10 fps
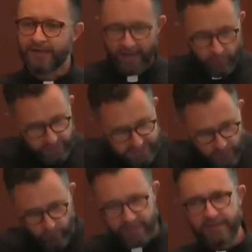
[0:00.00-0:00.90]
How it is
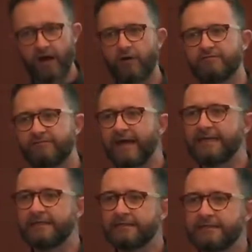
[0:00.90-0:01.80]
that we are
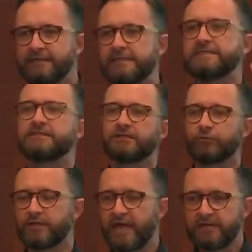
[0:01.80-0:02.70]
invited into the
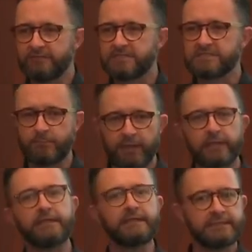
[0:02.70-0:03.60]
creative
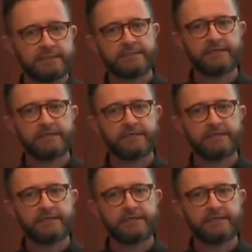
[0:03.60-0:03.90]
instability